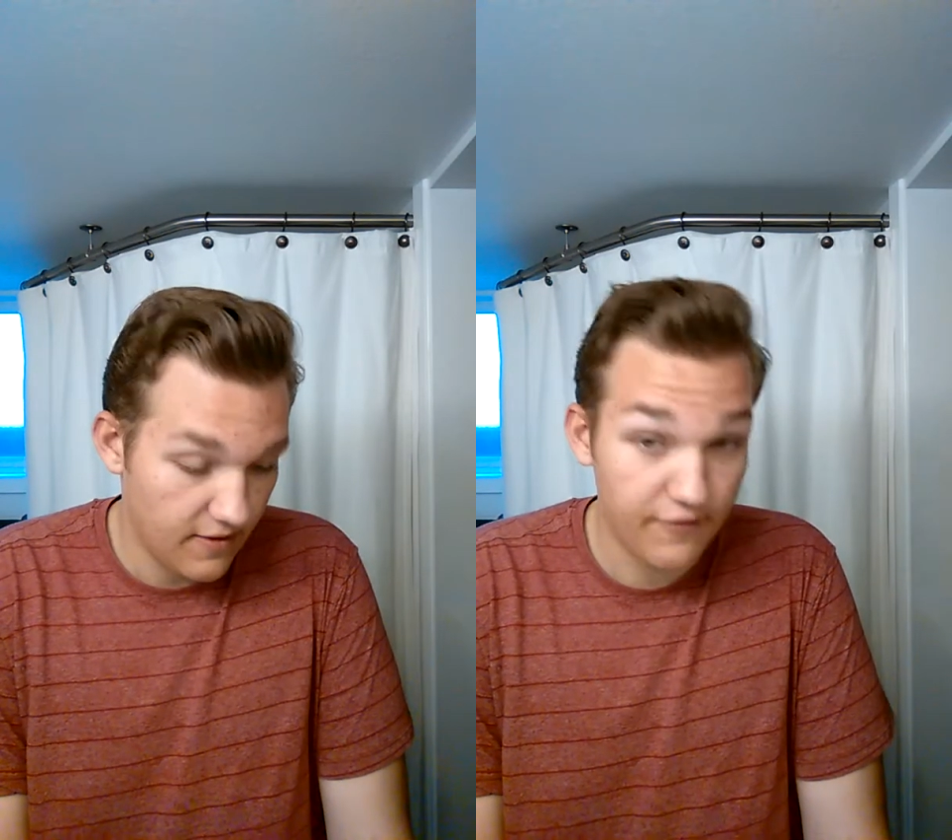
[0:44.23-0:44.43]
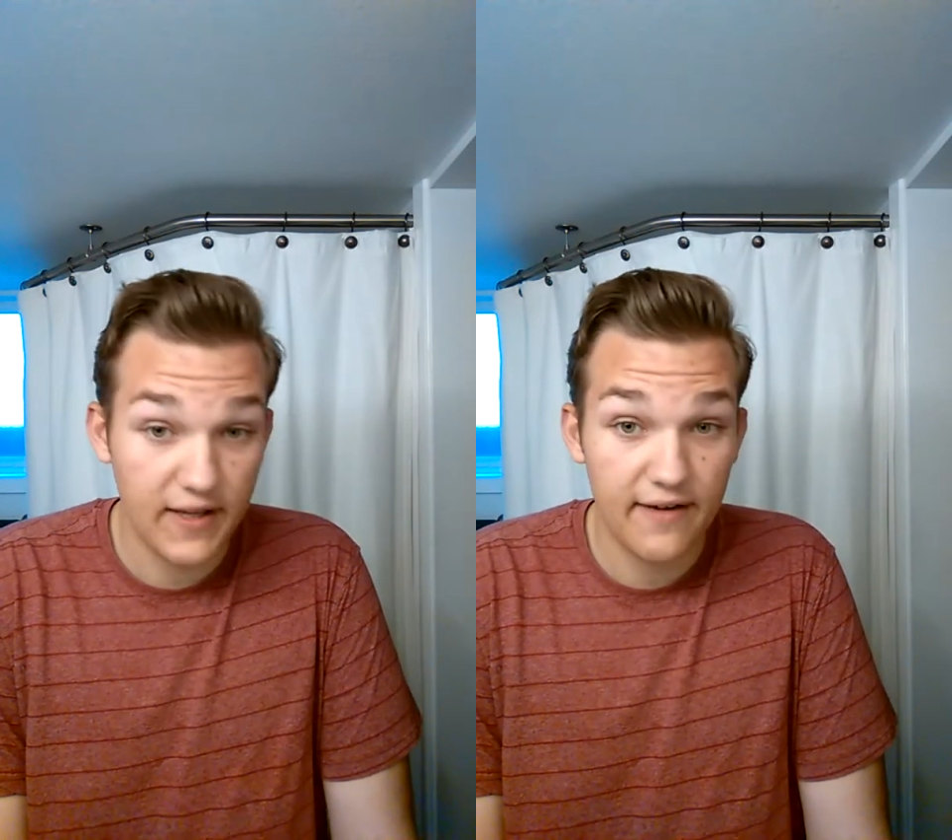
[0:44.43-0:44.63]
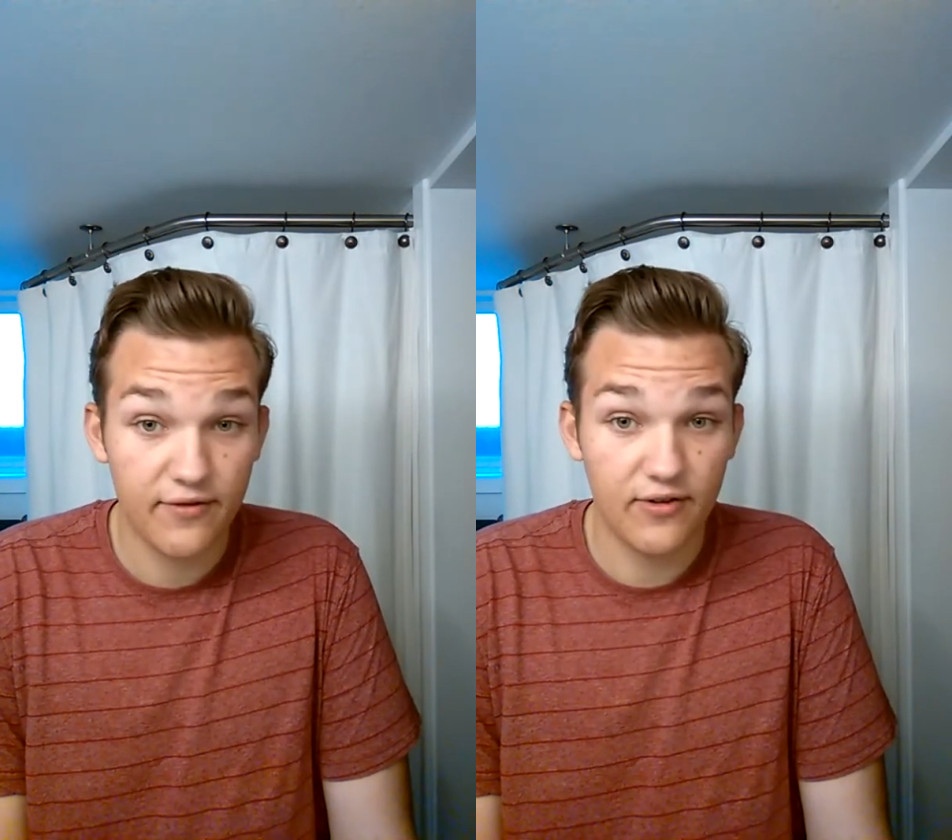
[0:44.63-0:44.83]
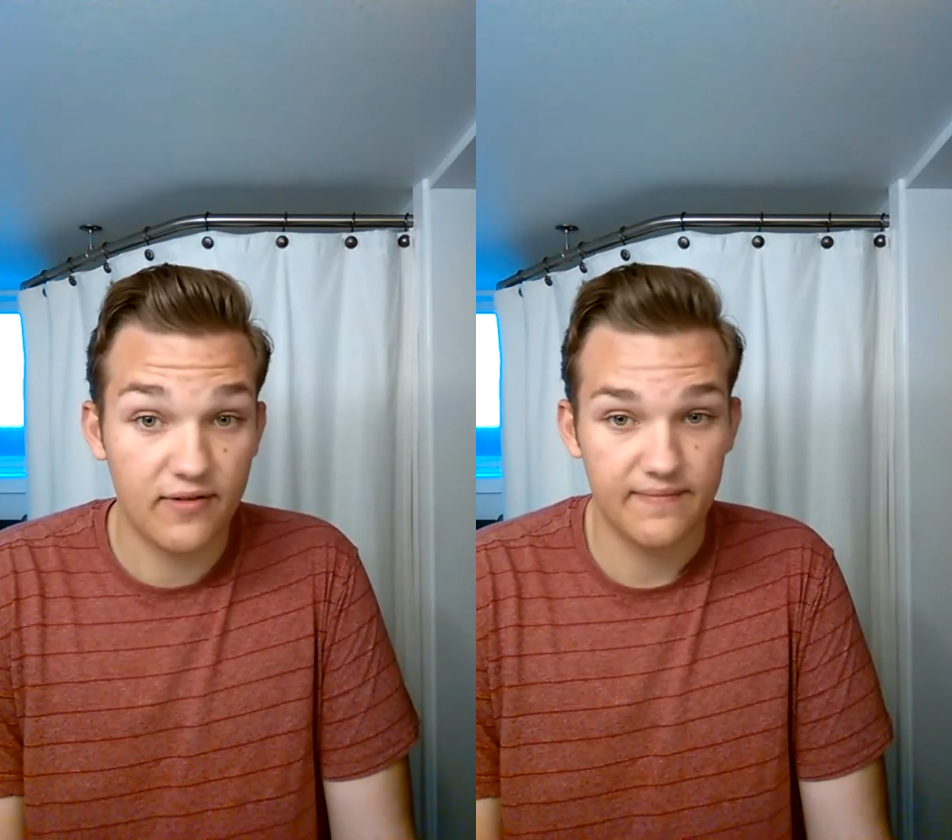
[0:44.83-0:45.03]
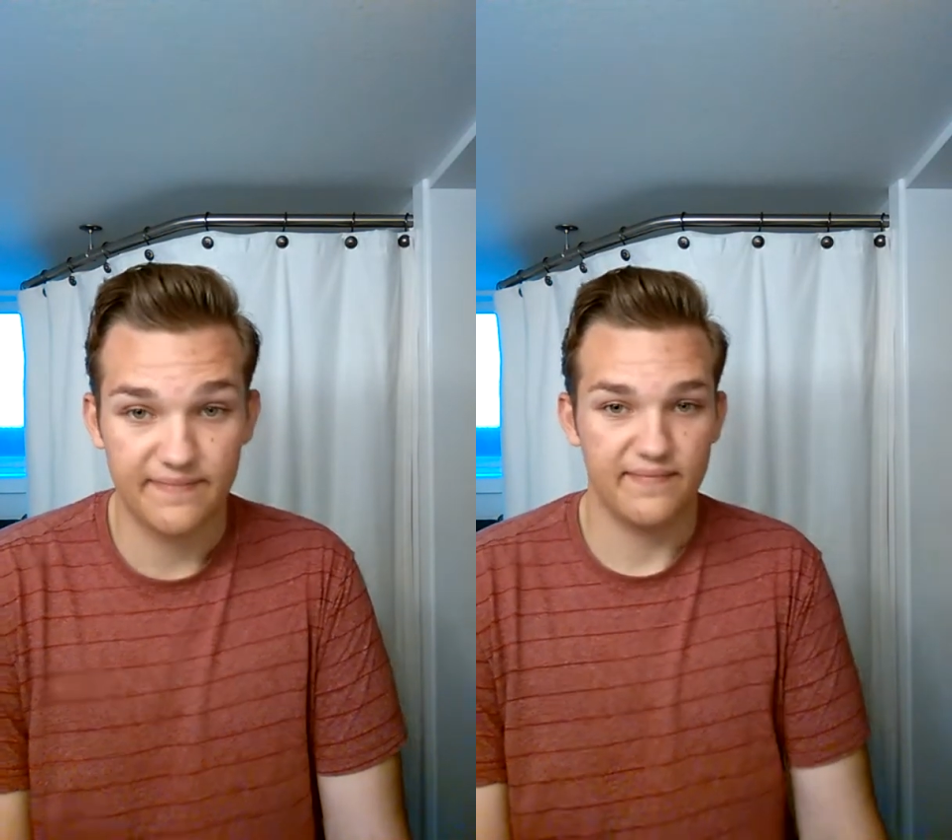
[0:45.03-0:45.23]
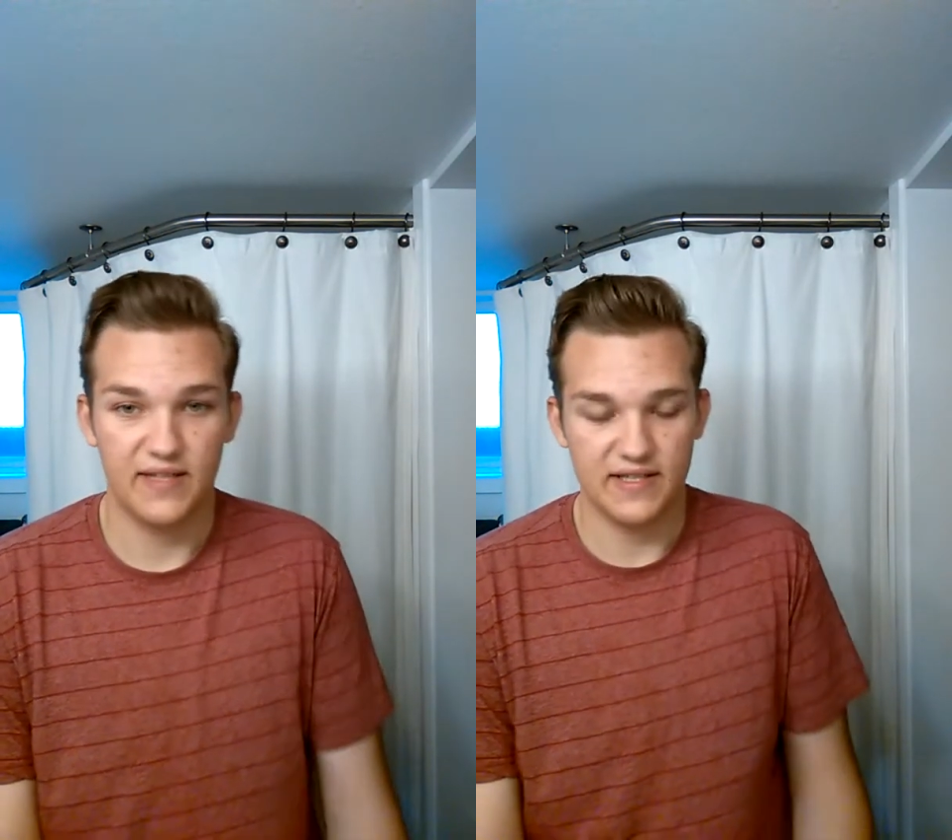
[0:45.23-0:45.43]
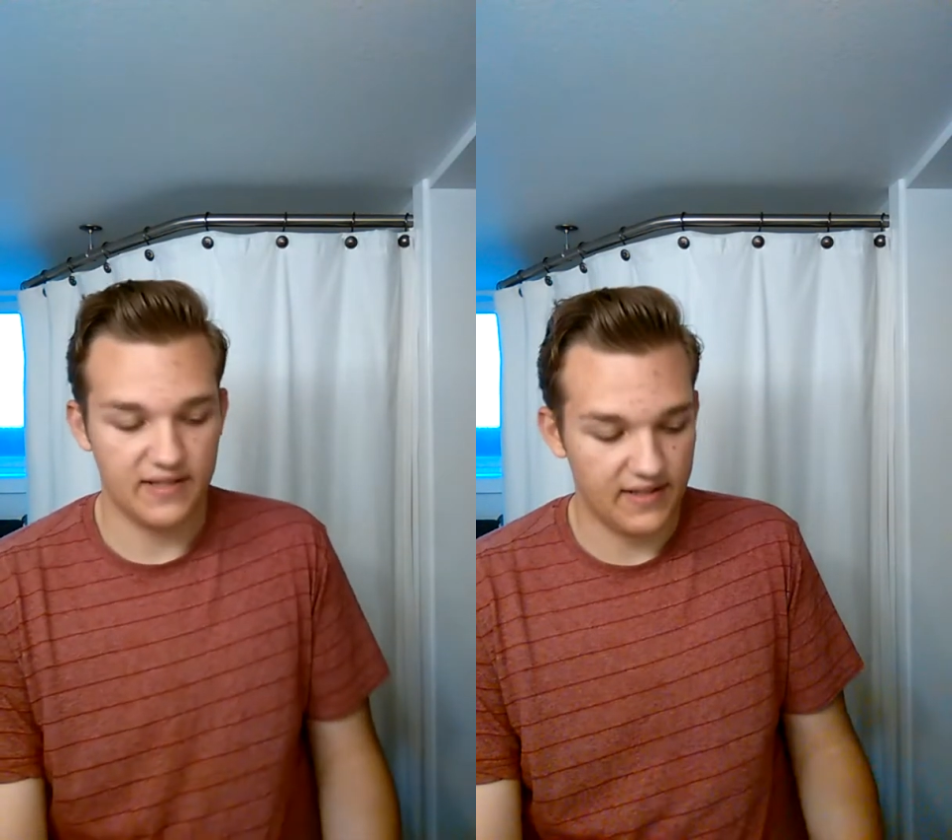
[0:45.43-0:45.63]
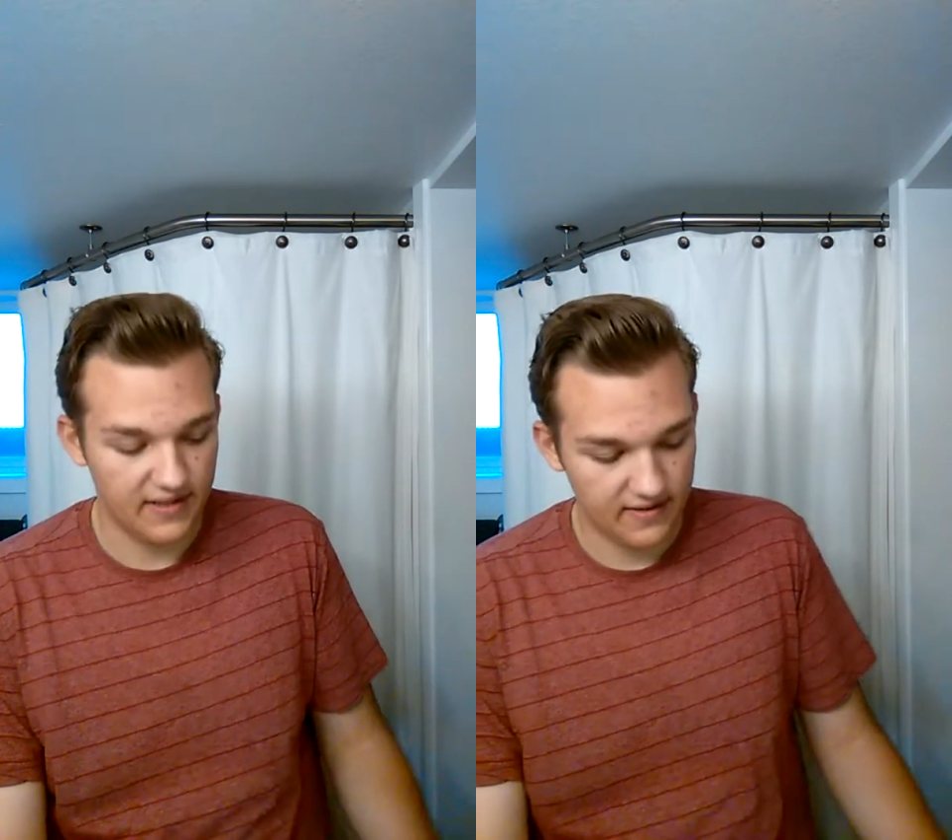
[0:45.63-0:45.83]
flavor
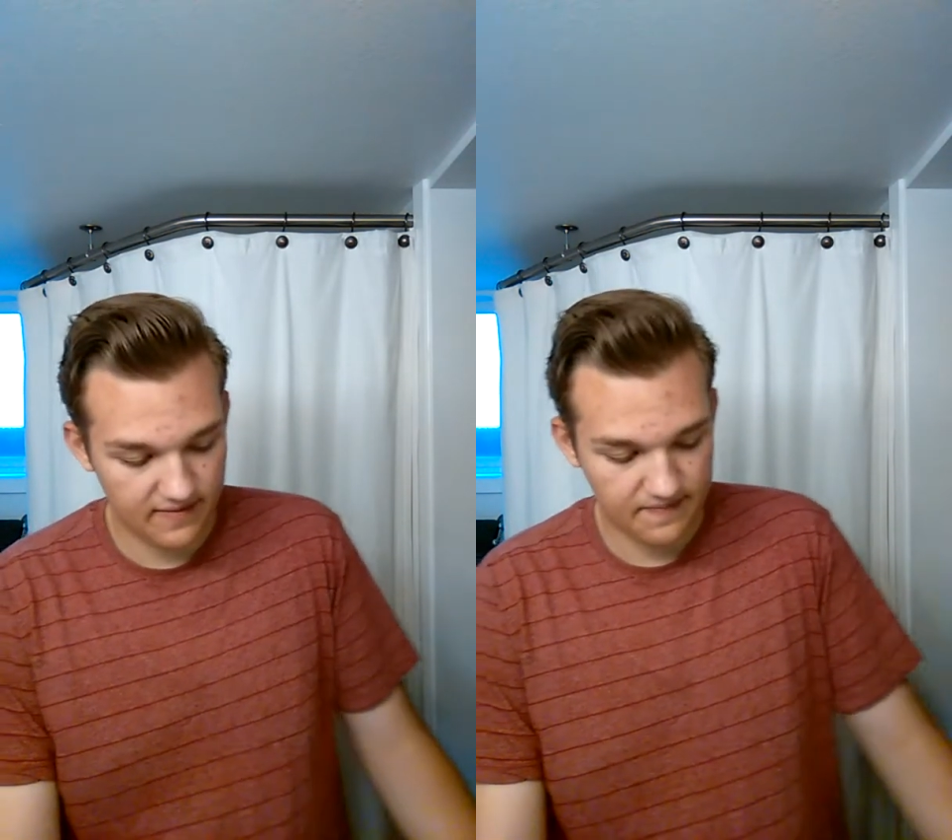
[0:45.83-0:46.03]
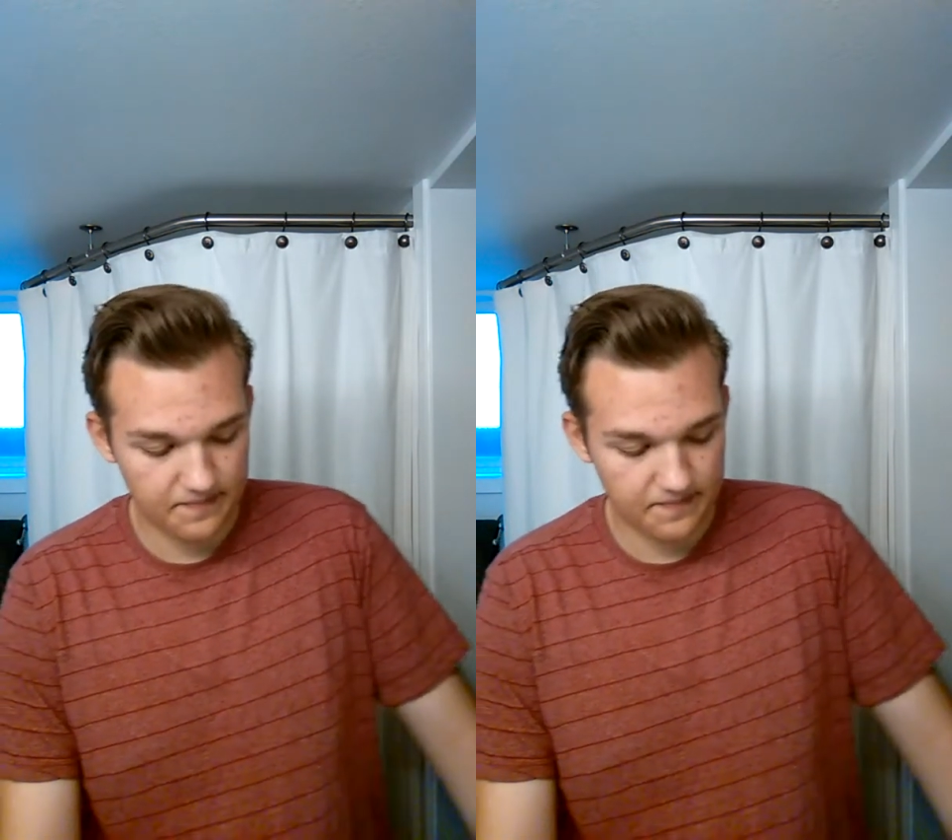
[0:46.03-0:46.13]
doesn't get